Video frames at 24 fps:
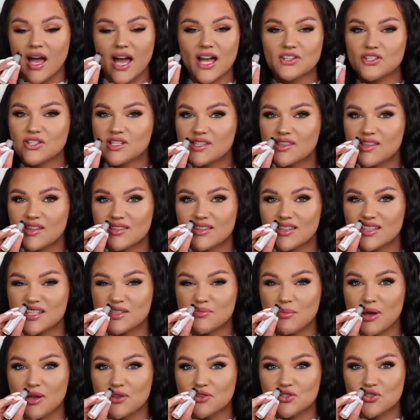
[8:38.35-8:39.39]
I just think this
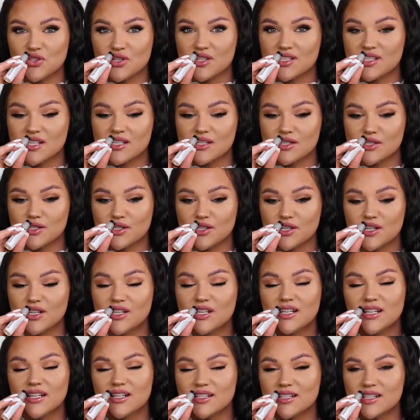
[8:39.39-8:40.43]
smells just as good
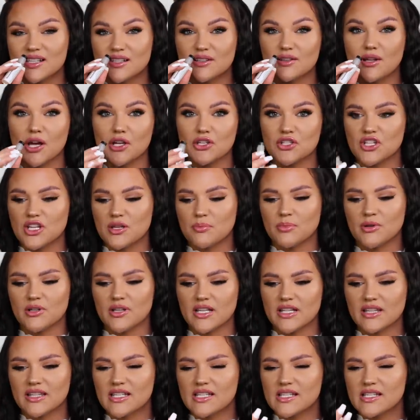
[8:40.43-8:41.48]
and it's a lot cheaper.
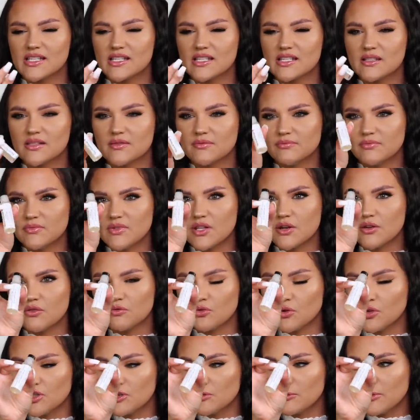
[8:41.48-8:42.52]
Like, this little
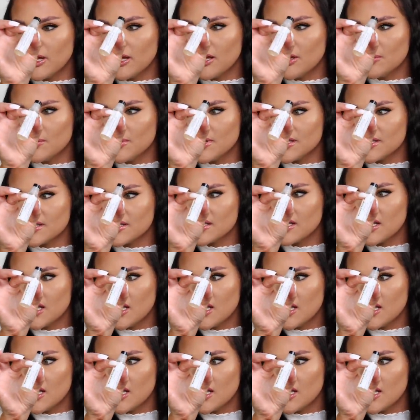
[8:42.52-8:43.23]
rollerball was